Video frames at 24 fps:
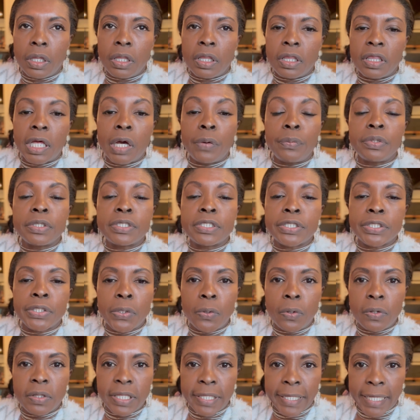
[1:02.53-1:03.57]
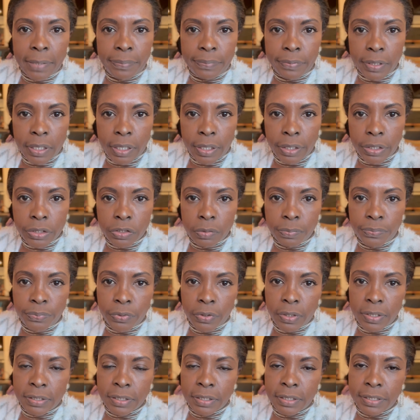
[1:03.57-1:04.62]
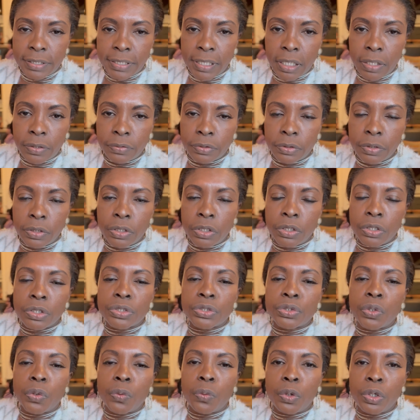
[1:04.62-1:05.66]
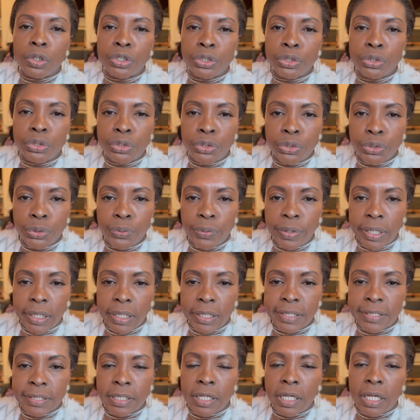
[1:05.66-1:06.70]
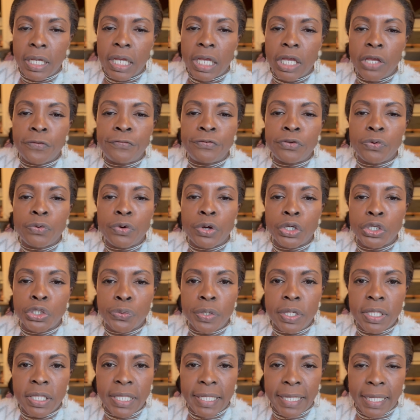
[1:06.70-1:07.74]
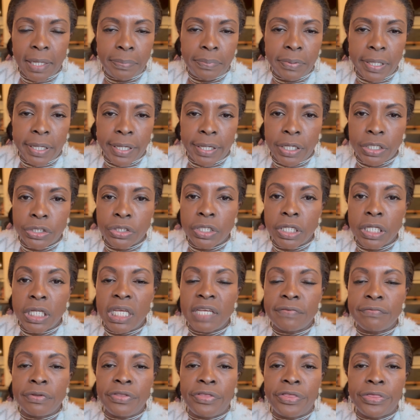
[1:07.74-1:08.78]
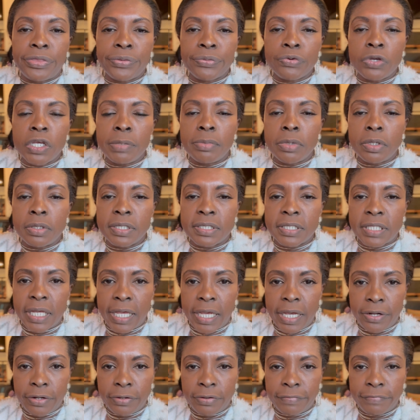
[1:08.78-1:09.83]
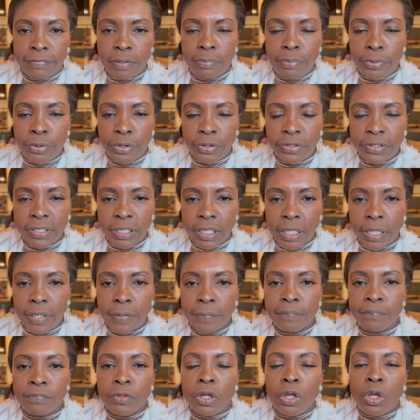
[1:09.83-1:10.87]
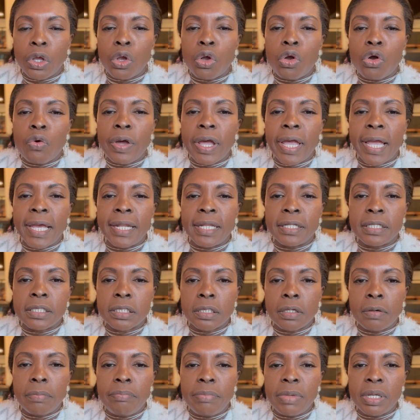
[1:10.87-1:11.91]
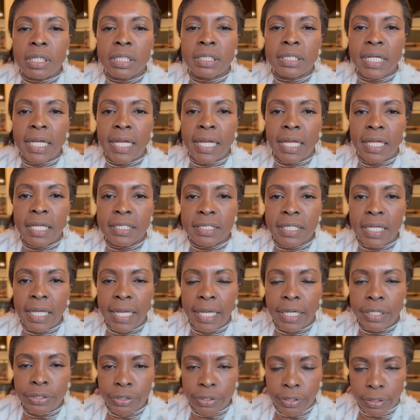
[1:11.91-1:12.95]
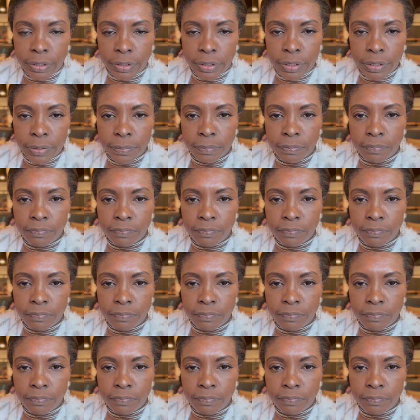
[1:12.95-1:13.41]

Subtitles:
That will slow the application process down. So what you do is, if you are doing the application even 3 months ahead of the birthday, go ahead and submit it as adult.